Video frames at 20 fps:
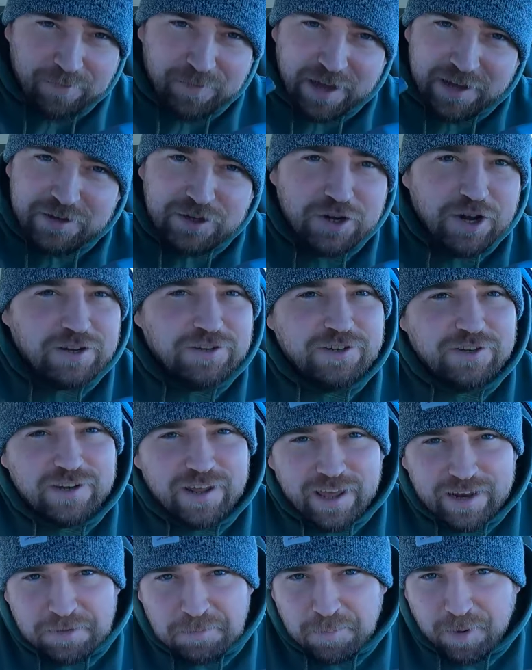I'm not
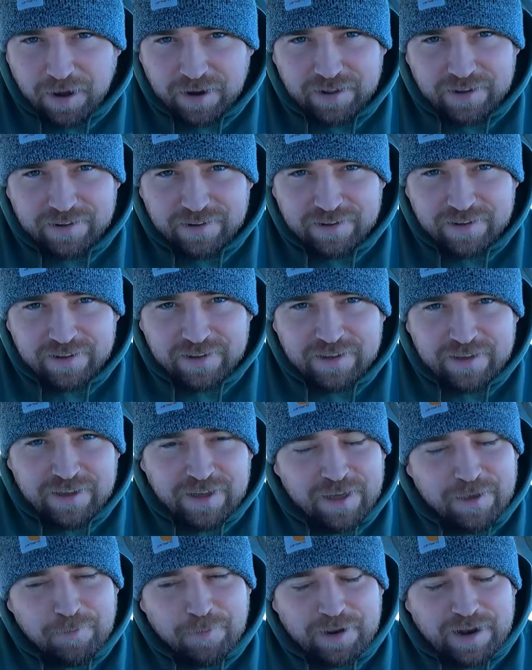judging anybody,
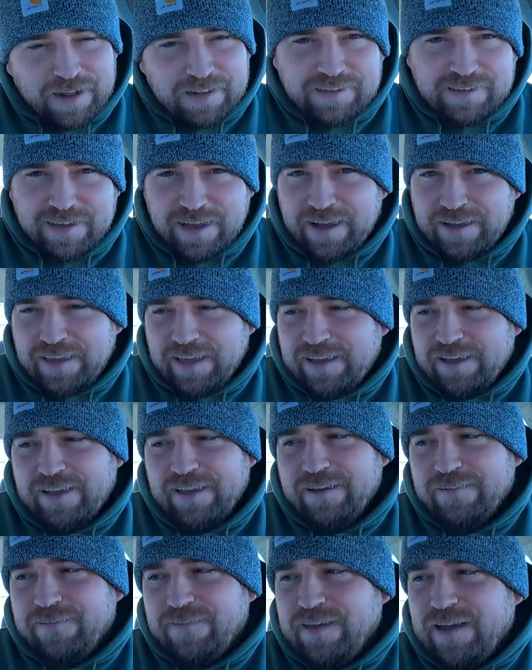but I tell you,
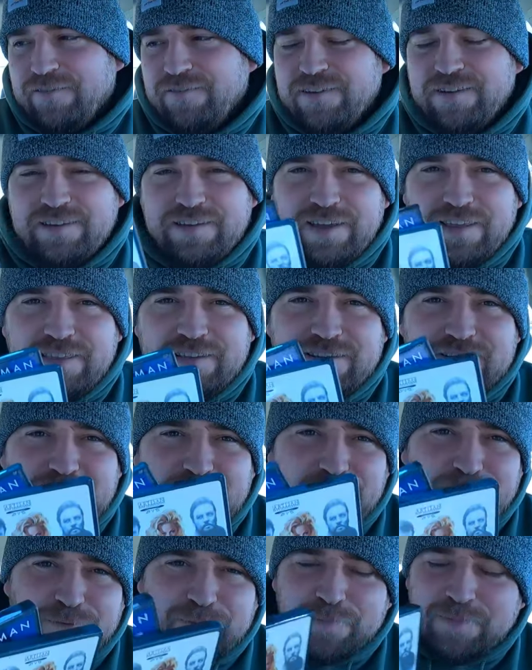if you ever see the
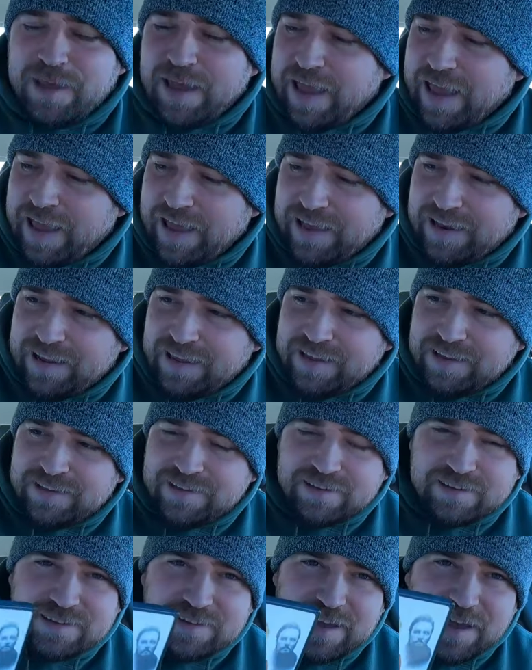stuff from the
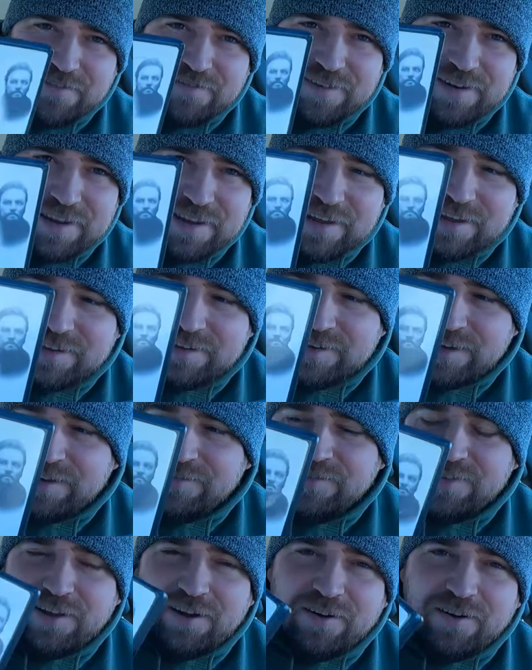80s, the 70s,
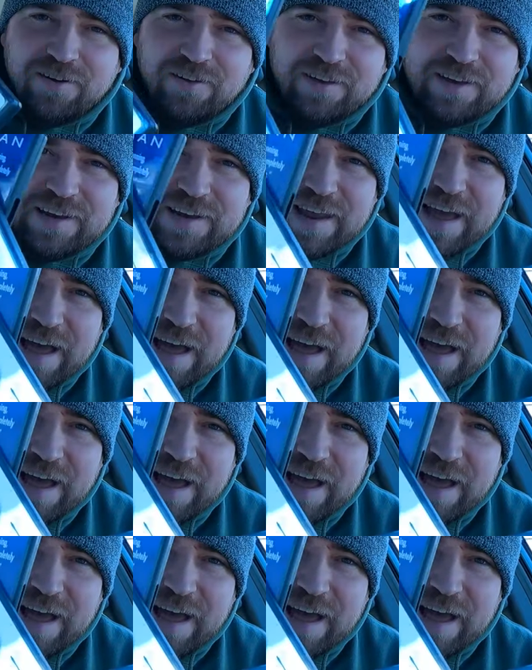even the early